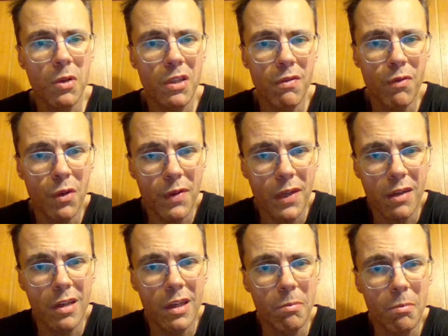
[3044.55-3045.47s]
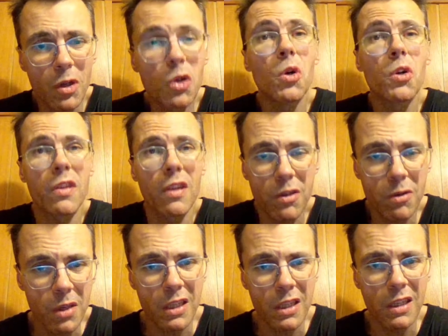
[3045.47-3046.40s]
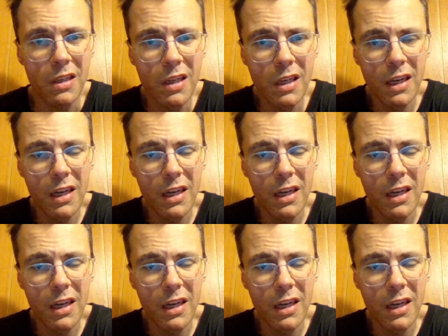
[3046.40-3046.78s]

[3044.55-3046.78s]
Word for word: was involved in crime. Quarter is right here.